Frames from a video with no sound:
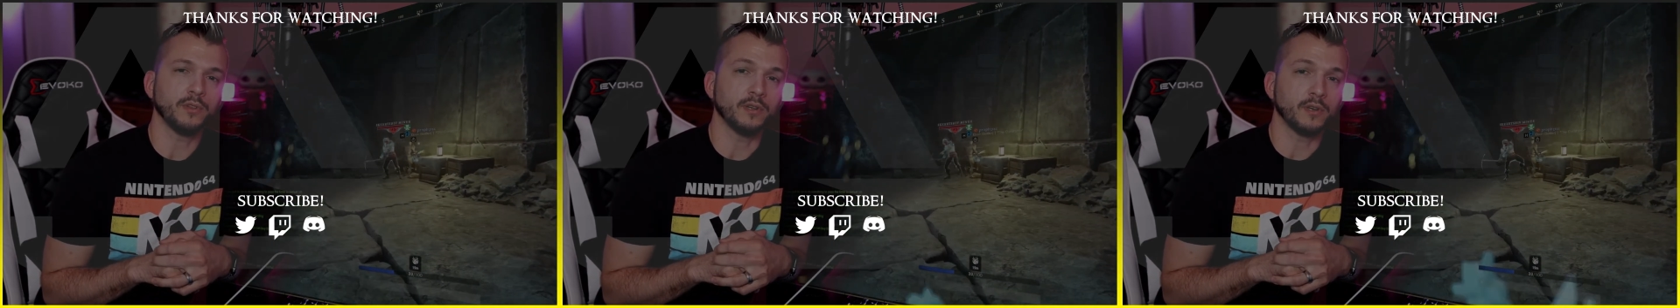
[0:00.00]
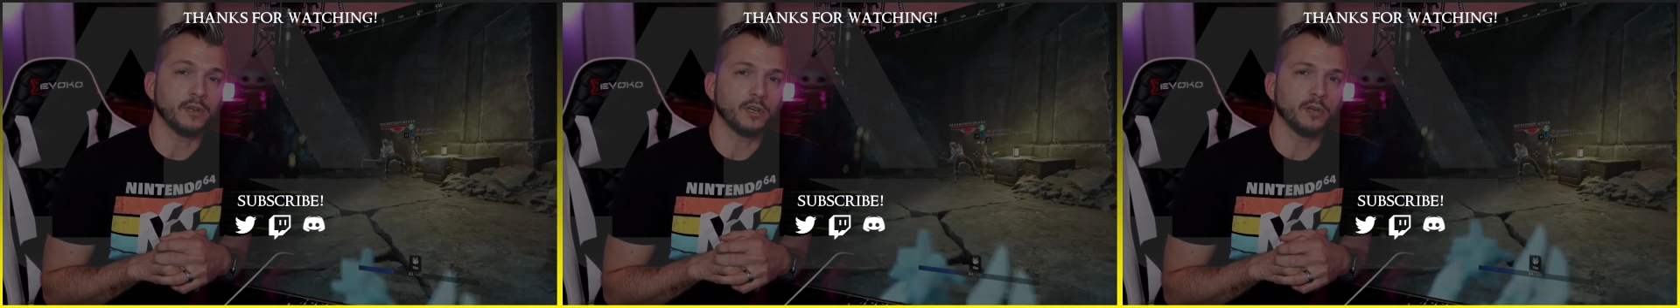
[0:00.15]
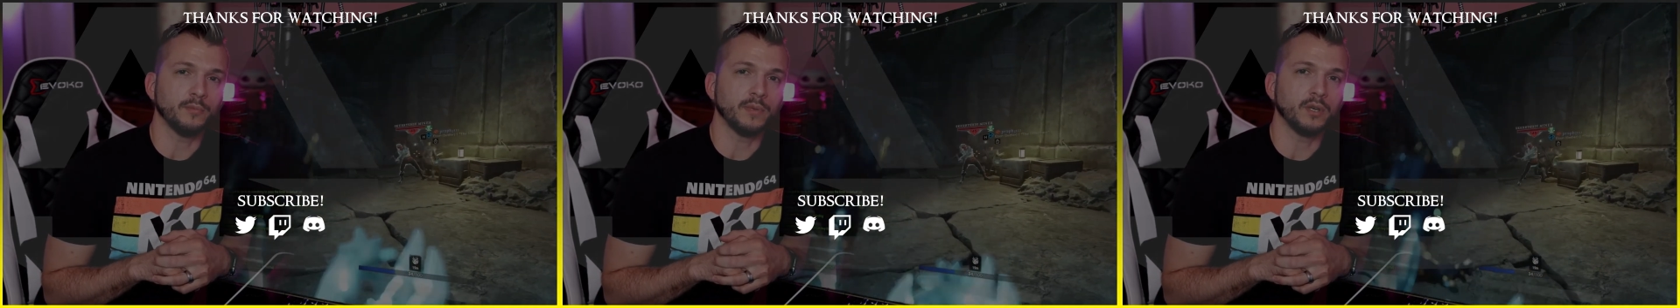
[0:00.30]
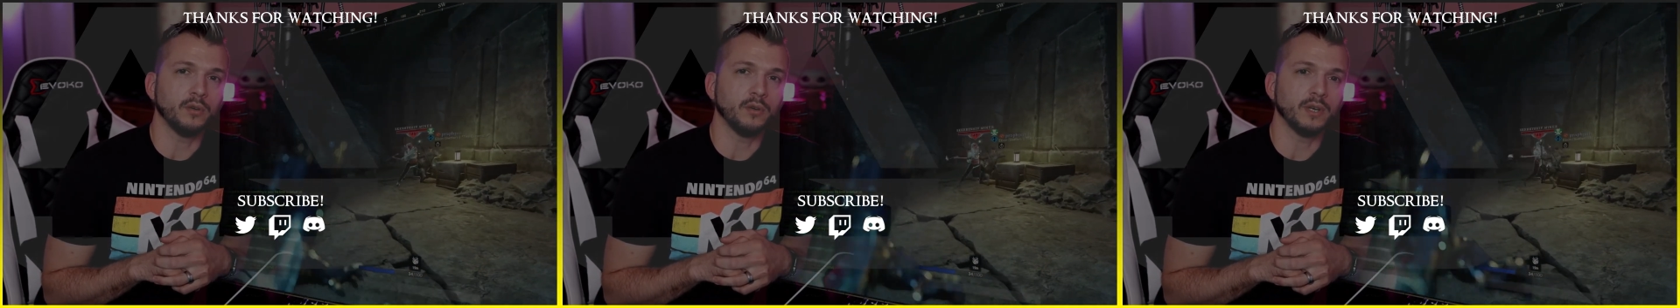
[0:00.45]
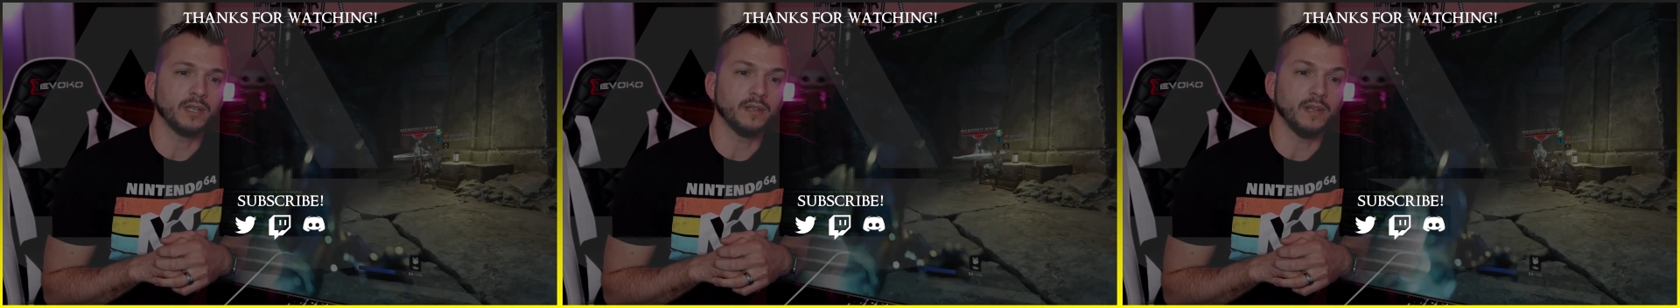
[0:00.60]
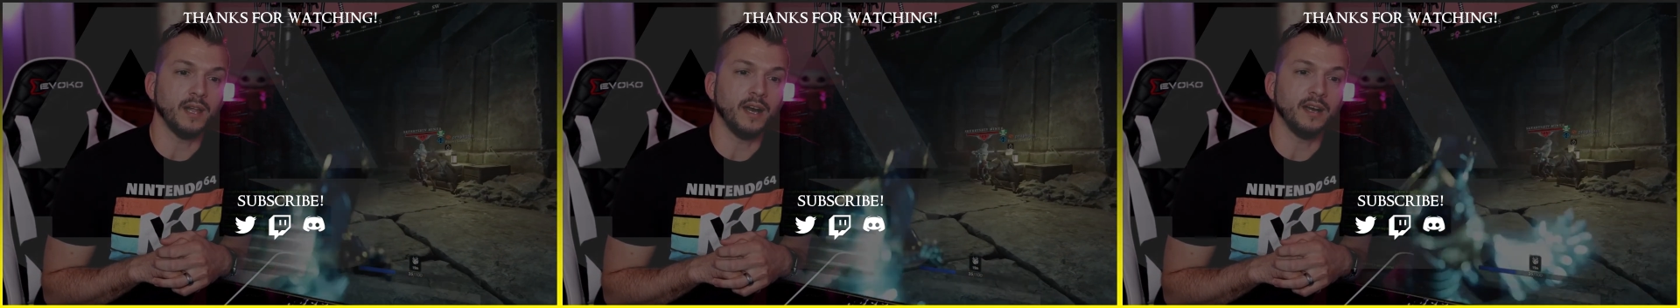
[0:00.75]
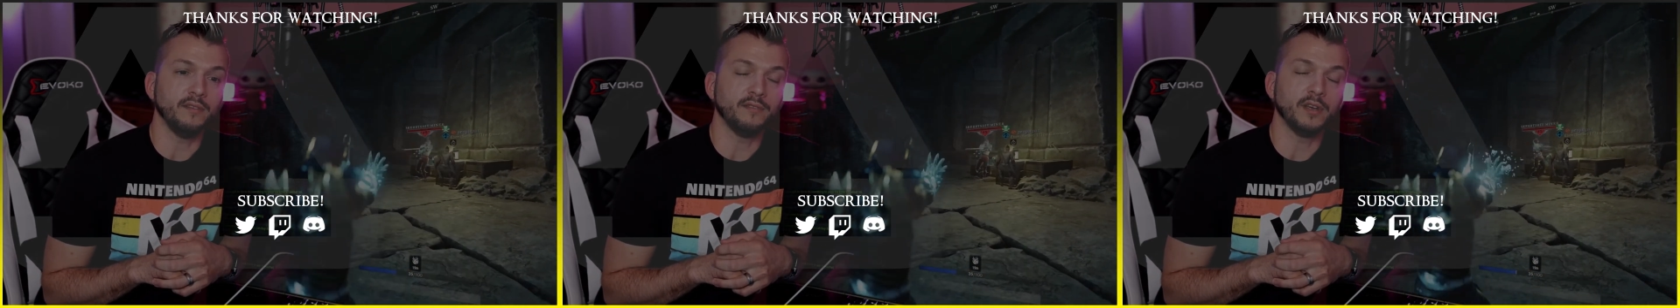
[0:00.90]
that are going to be going
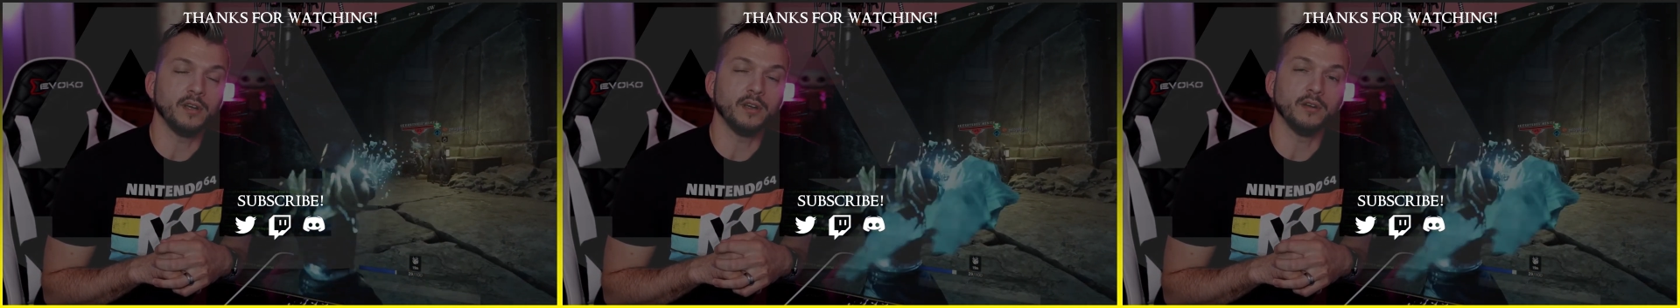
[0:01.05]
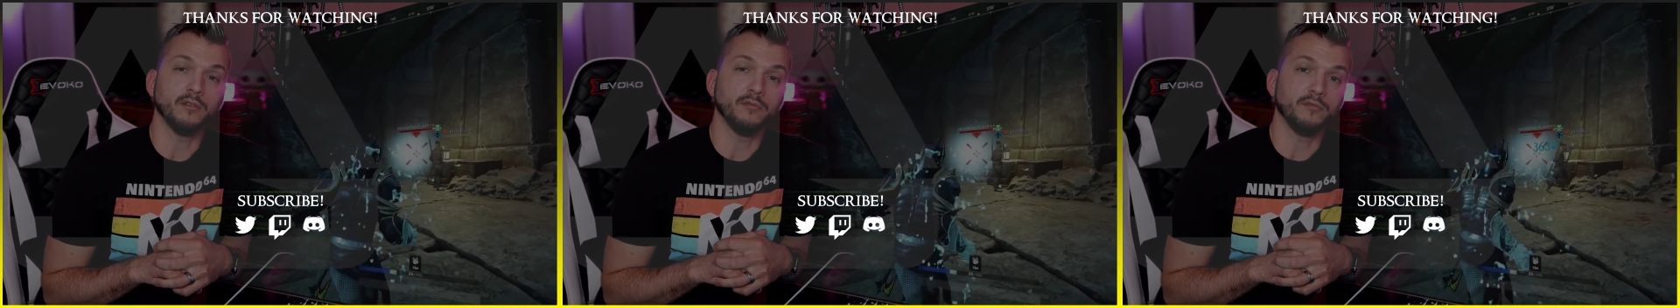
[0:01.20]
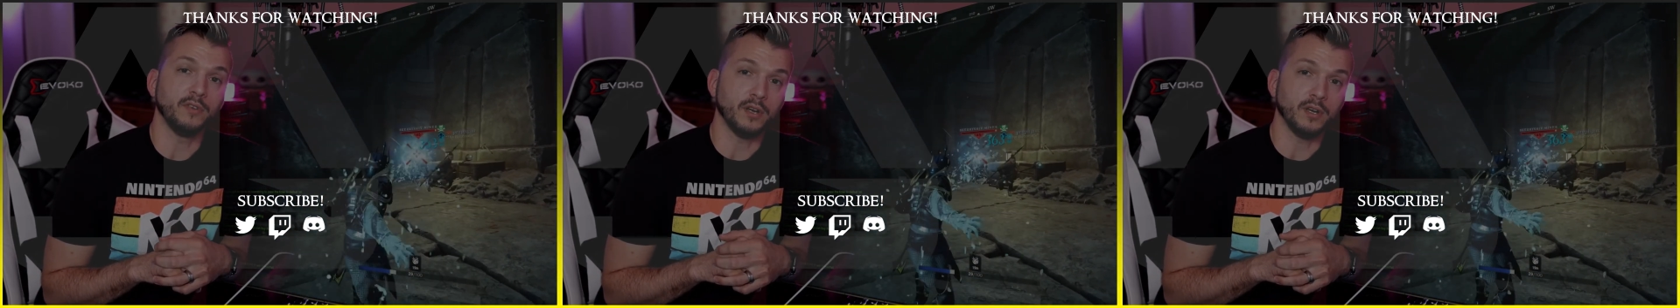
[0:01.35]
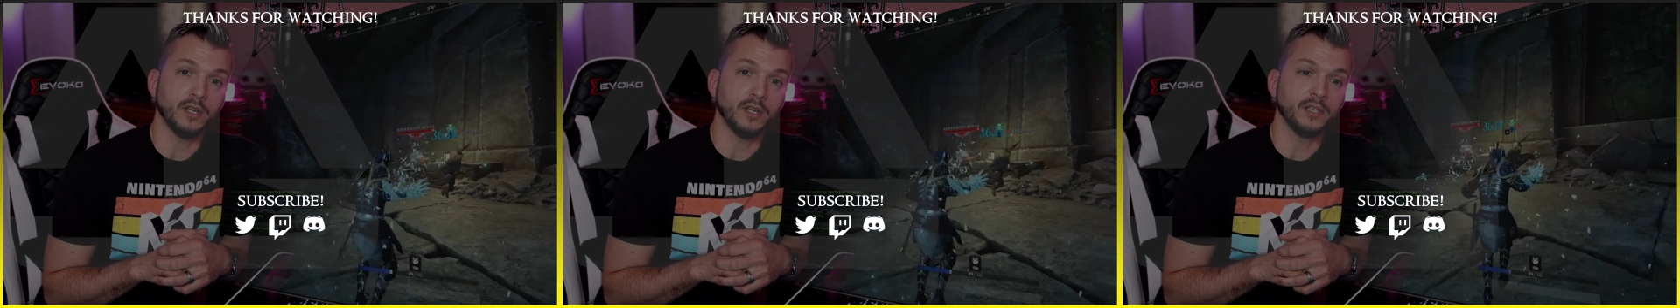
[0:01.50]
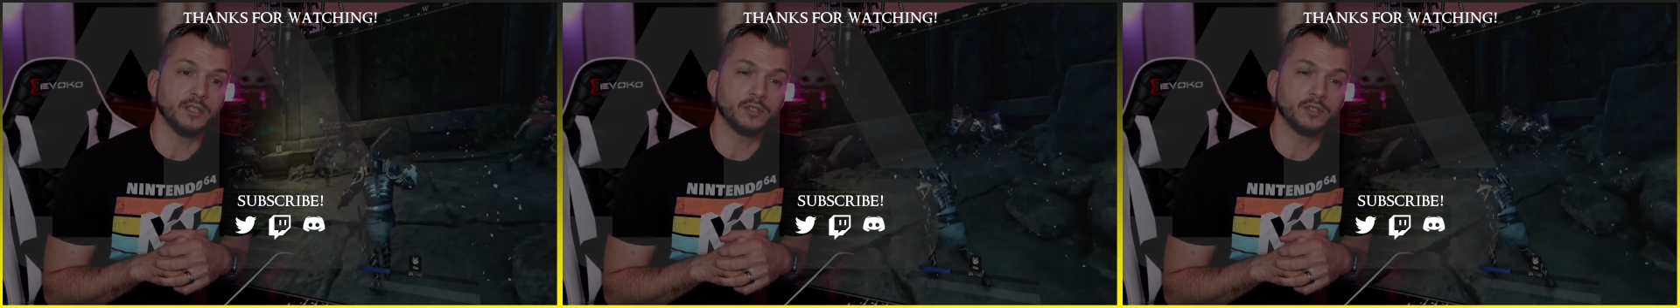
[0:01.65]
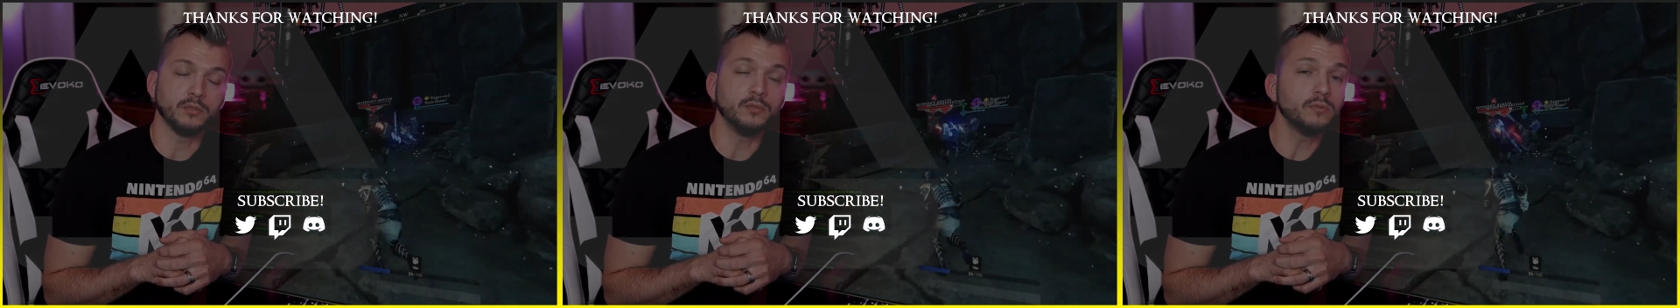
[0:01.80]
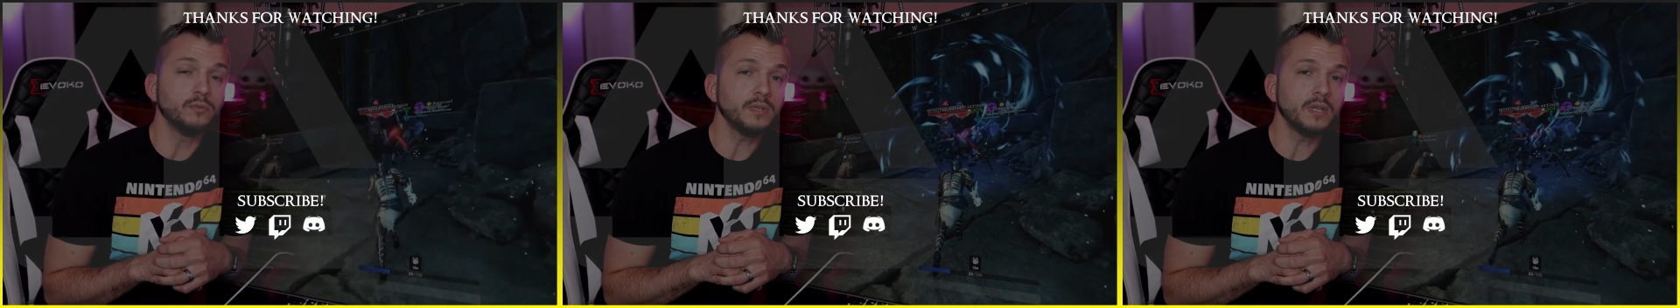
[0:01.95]
live here very
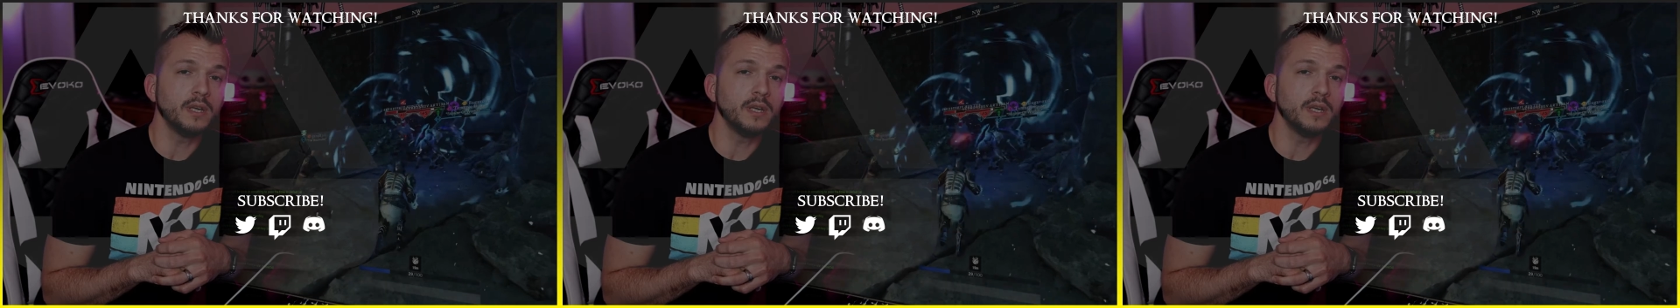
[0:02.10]
soon.